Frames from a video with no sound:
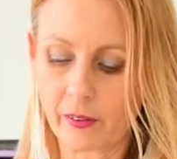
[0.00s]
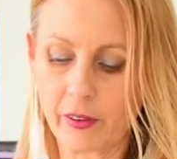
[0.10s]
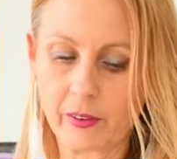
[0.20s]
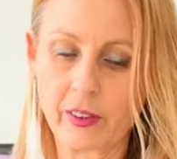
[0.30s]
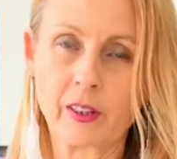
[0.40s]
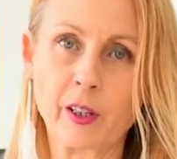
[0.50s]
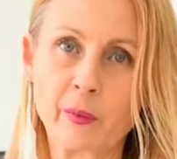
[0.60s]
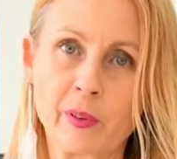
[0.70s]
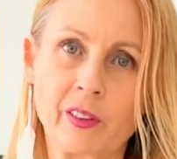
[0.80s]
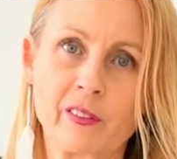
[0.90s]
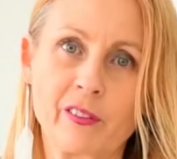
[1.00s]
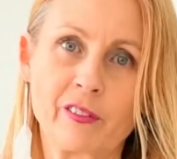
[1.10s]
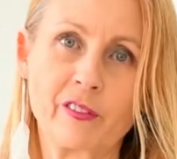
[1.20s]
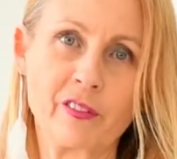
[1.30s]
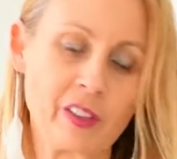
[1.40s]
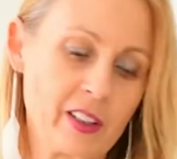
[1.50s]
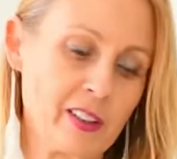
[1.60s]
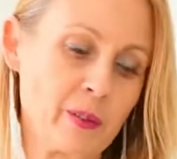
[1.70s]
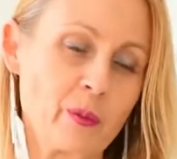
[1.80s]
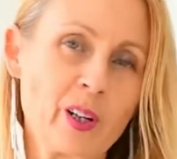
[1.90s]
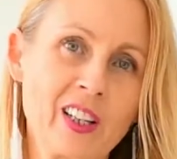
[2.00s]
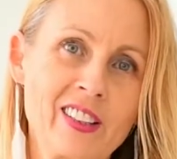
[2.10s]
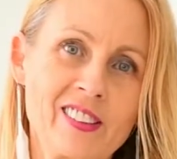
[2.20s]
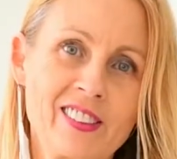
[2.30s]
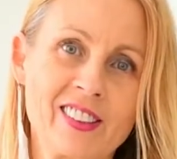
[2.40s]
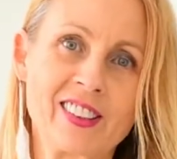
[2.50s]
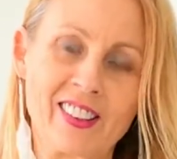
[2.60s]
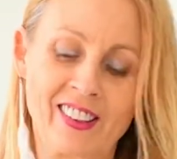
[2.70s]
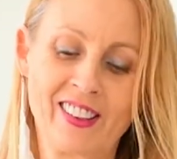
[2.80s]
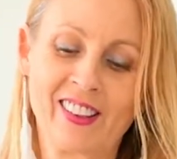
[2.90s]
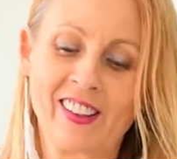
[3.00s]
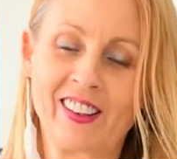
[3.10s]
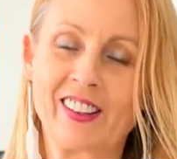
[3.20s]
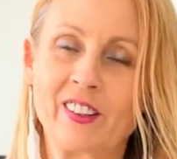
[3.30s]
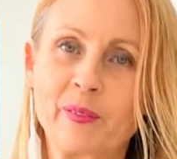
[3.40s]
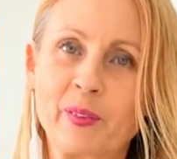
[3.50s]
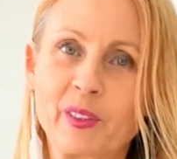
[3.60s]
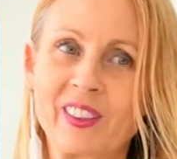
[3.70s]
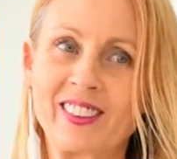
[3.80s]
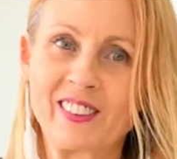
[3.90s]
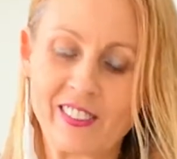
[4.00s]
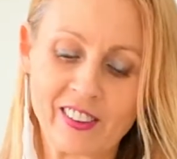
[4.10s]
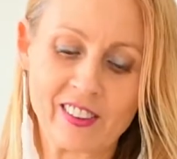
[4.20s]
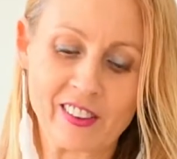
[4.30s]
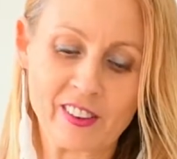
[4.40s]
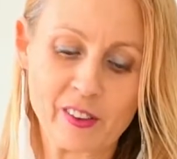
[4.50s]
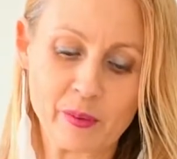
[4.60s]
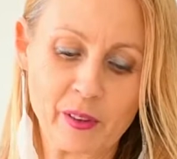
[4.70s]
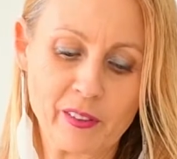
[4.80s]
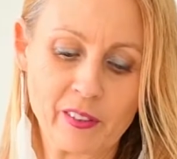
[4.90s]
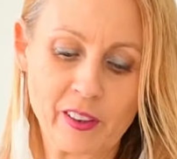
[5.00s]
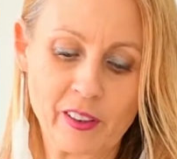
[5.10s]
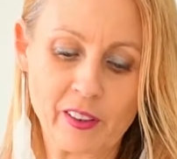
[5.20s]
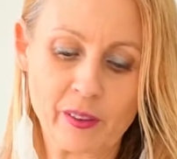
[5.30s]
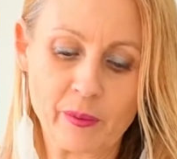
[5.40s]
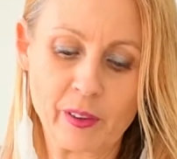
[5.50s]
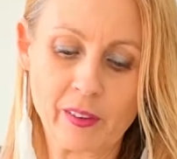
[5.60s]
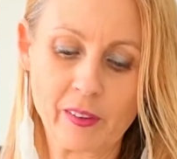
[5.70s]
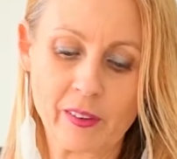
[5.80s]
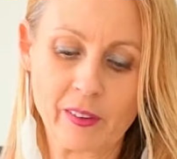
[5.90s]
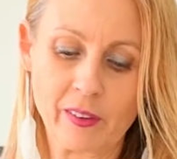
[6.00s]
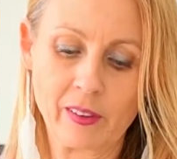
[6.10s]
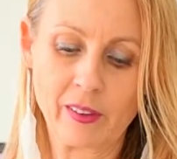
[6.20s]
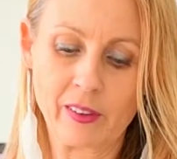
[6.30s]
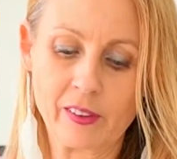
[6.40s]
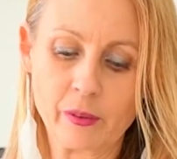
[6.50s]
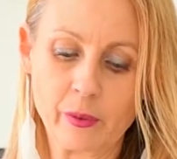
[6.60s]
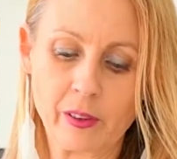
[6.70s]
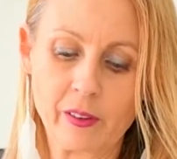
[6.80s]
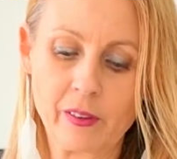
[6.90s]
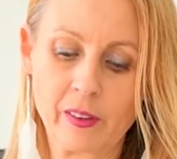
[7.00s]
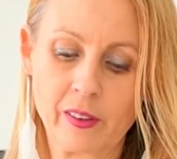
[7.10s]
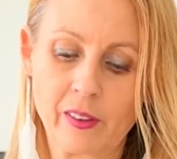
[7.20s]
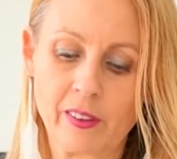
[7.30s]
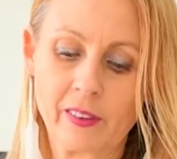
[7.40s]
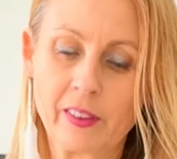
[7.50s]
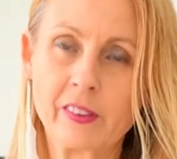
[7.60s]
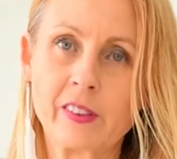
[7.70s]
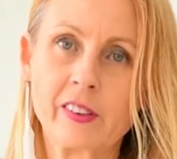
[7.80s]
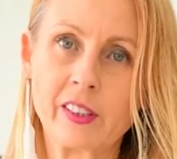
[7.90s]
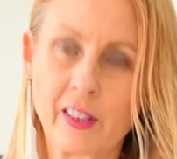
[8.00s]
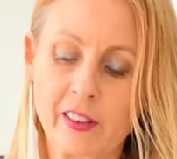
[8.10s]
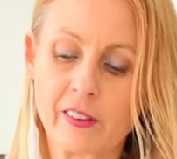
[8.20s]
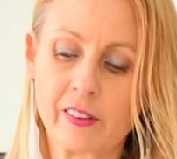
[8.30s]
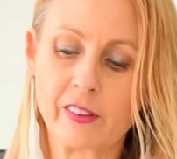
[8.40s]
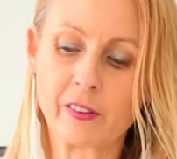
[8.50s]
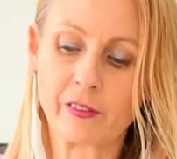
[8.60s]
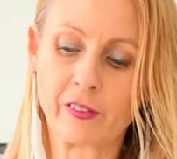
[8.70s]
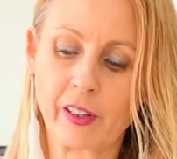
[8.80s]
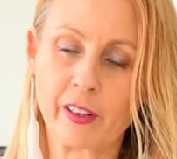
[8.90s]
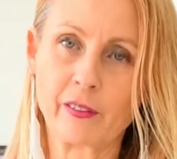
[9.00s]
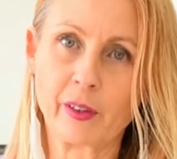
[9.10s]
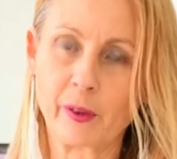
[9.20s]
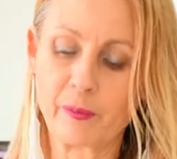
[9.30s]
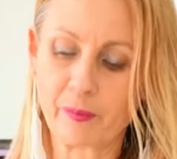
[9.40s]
We want to keep it fairly white. And I'll put a quarter teaspoon of cardamom as well. That just enhances the flavour.